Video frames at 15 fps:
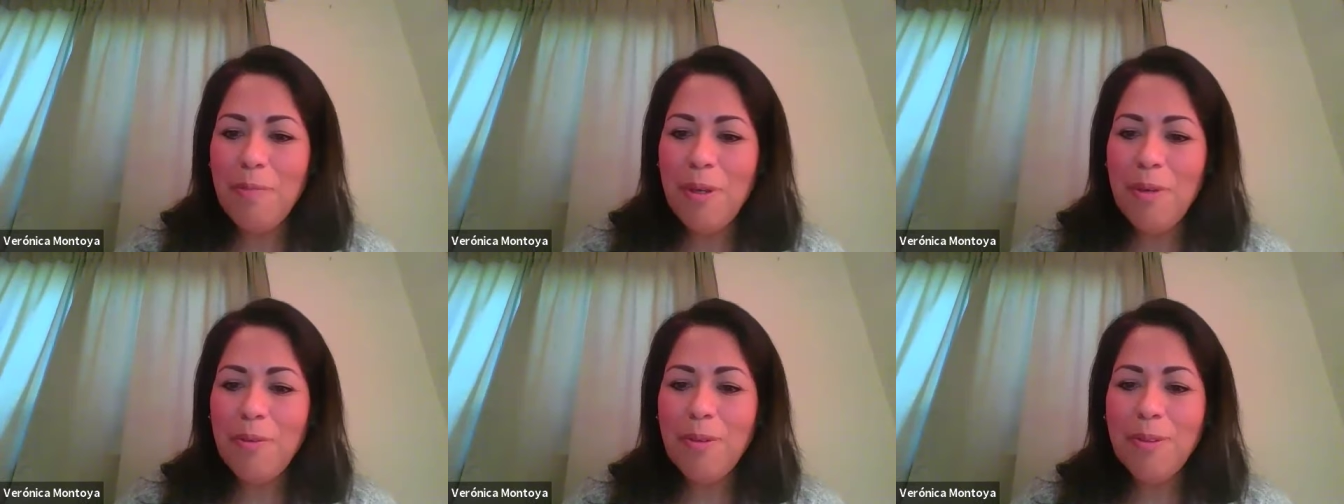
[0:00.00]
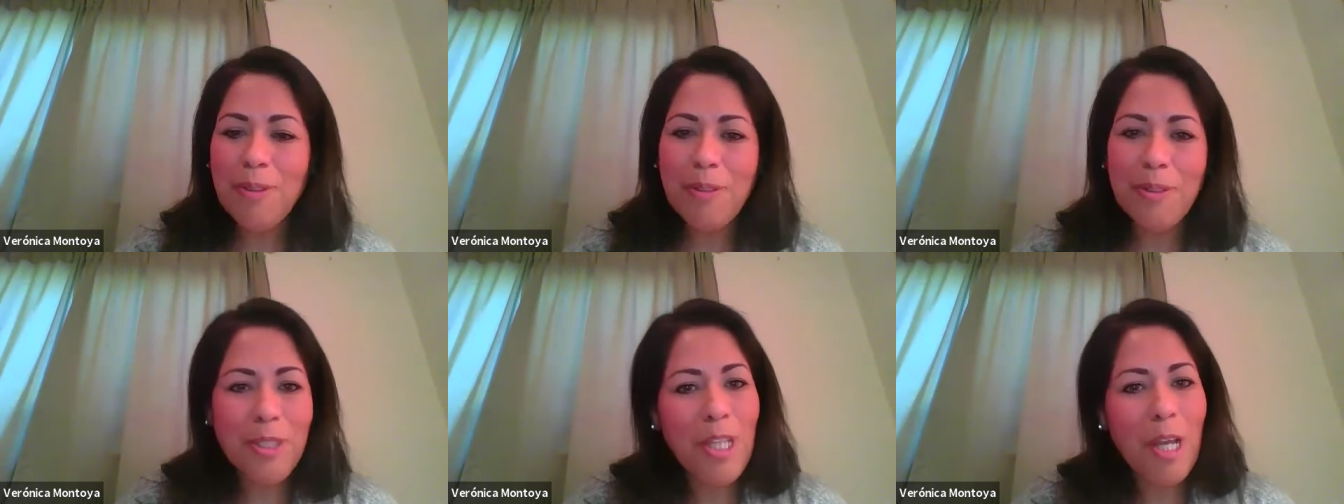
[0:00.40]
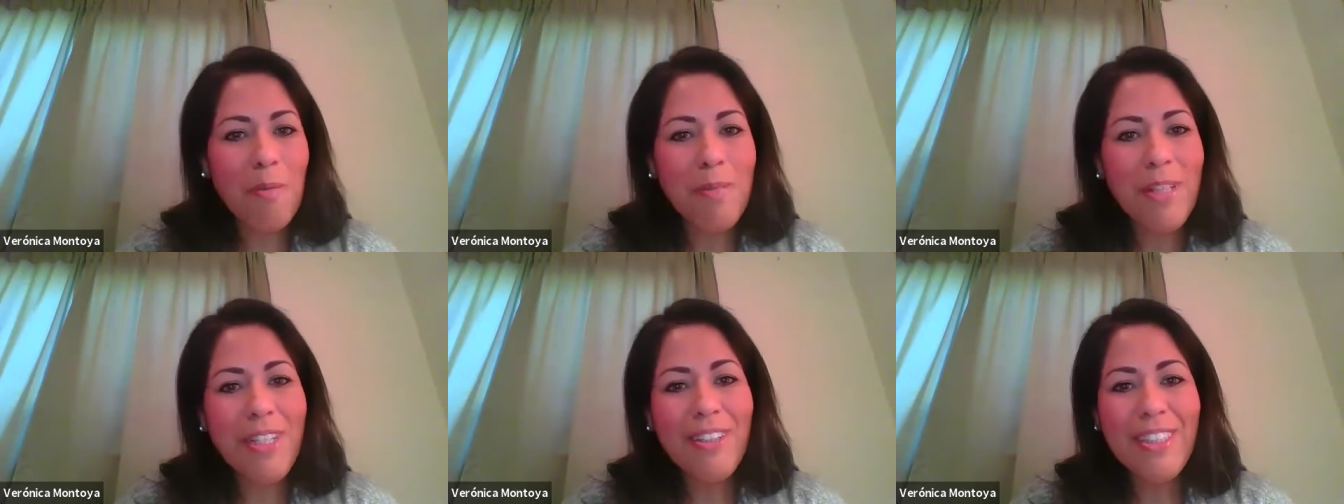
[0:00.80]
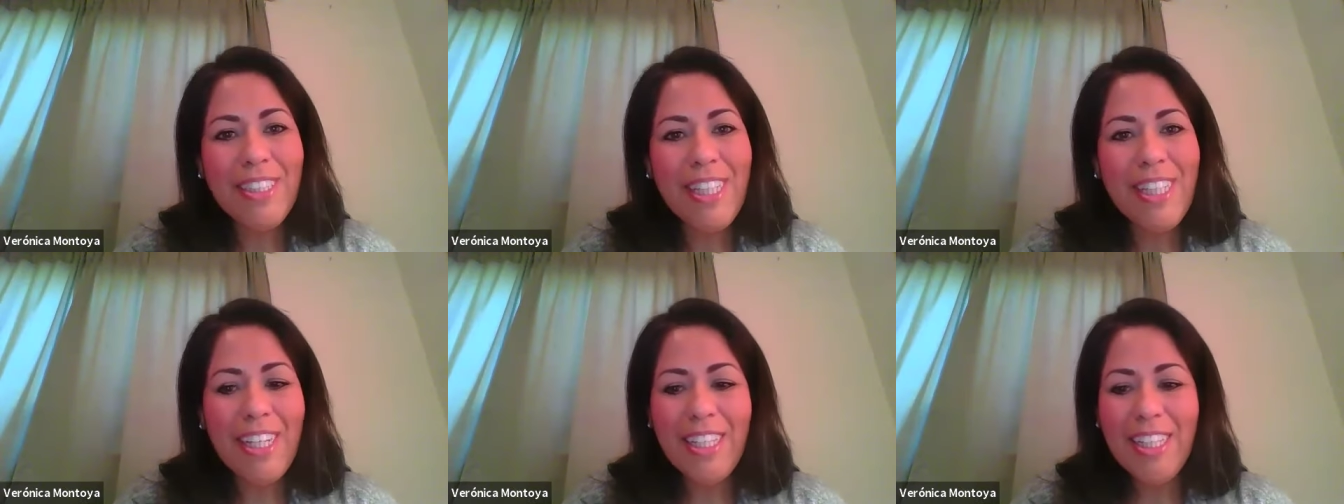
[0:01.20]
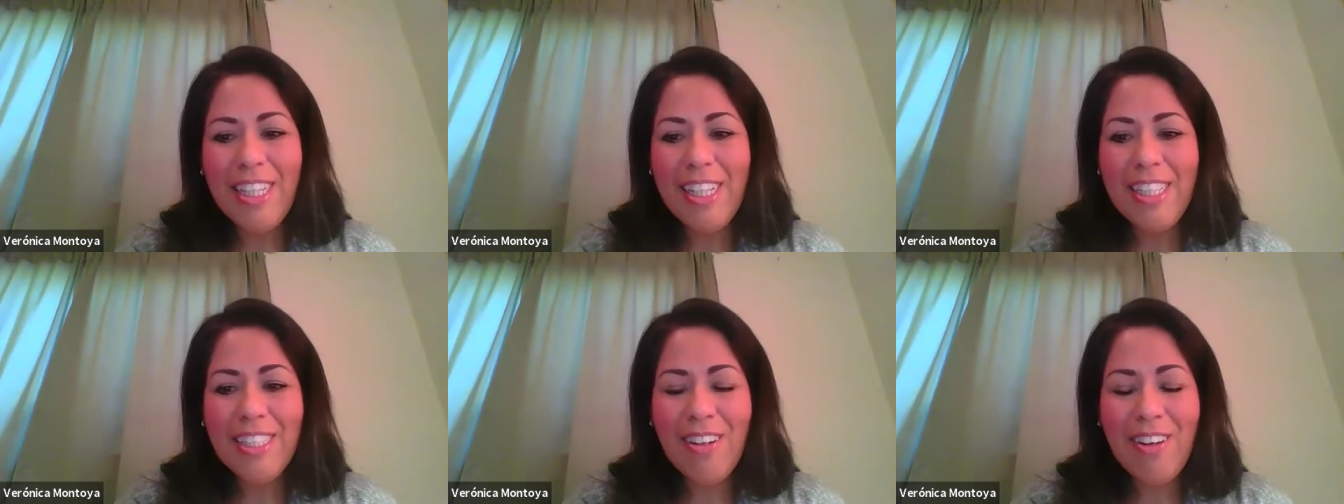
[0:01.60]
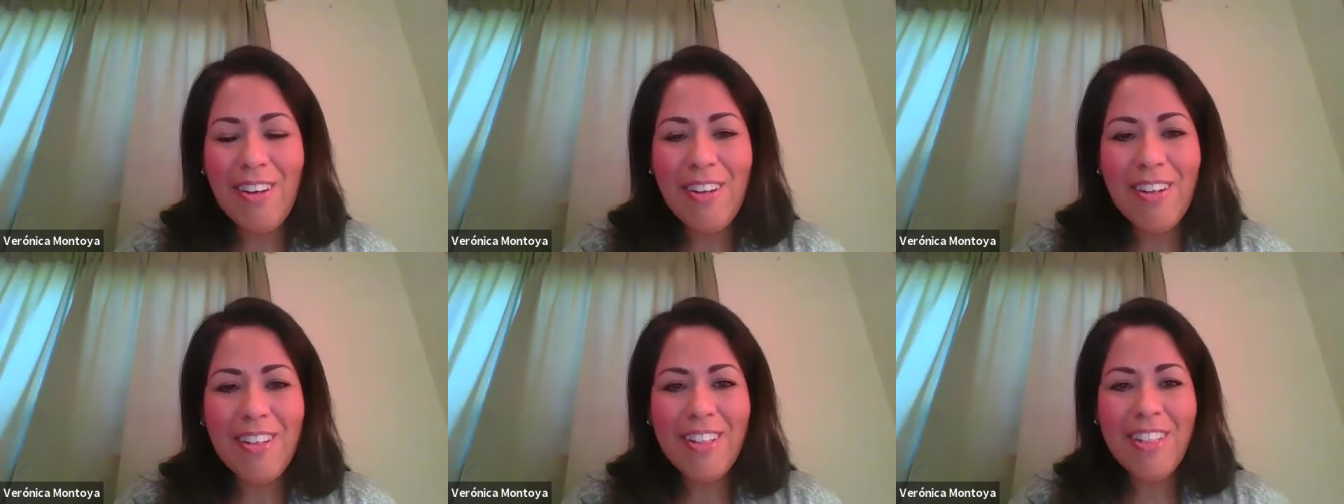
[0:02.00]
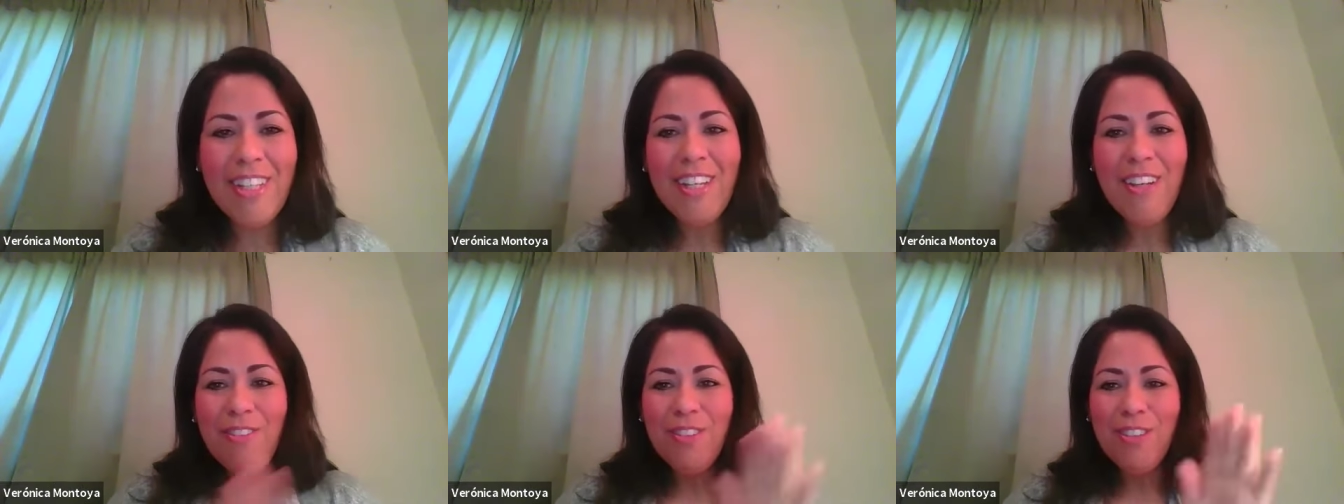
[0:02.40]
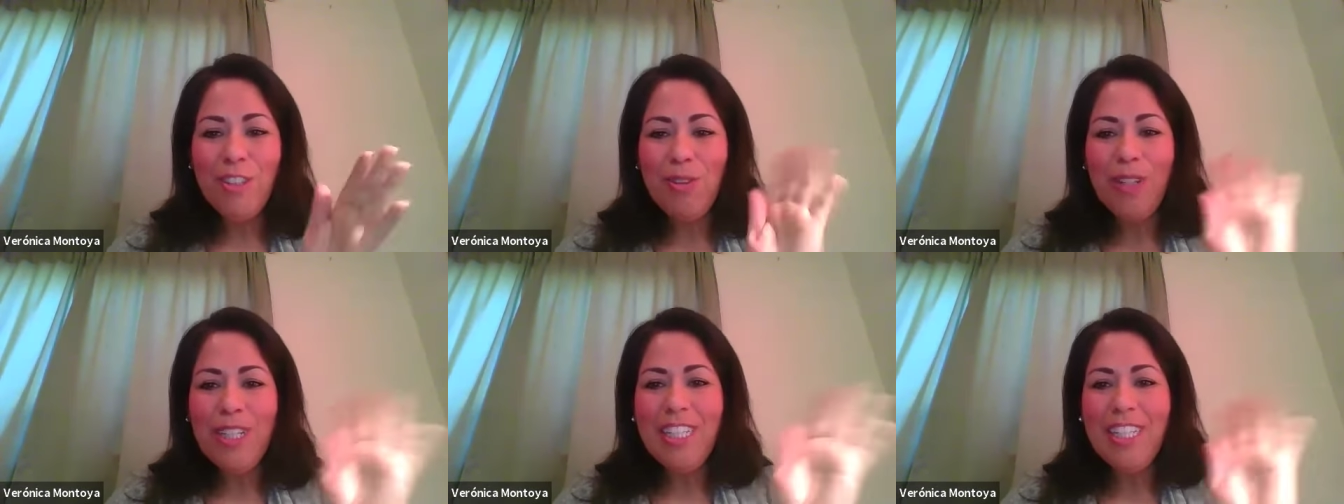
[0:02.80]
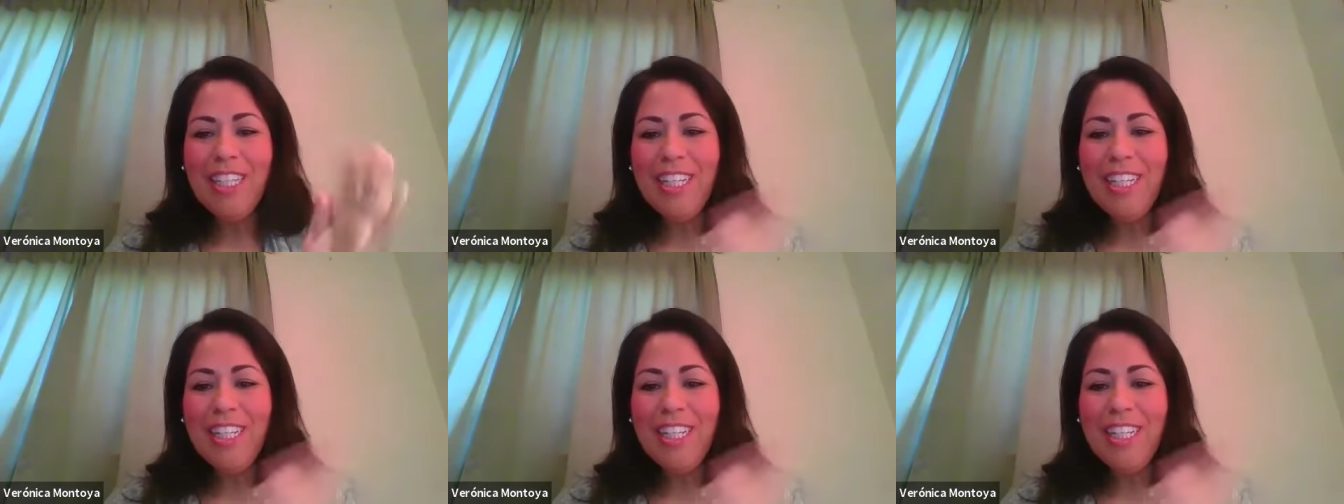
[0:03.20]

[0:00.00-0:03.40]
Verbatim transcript: but we'll stop here and say thanks all for joining